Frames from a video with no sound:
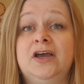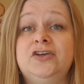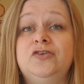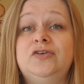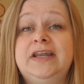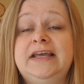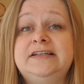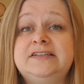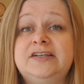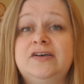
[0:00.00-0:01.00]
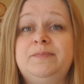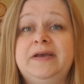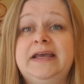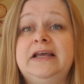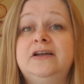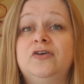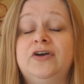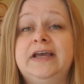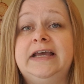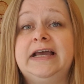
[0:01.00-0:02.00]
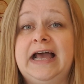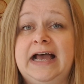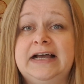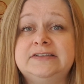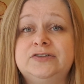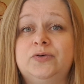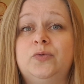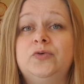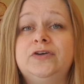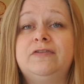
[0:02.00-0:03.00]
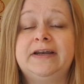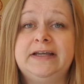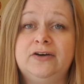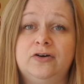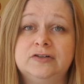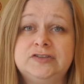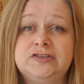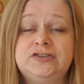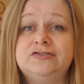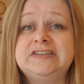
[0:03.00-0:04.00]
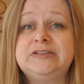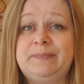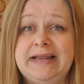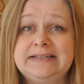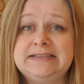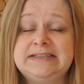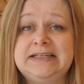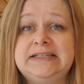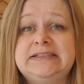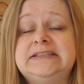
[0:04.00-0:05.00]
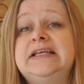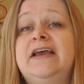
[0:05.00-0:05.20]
You need to be looking at all your running costs, your expenses.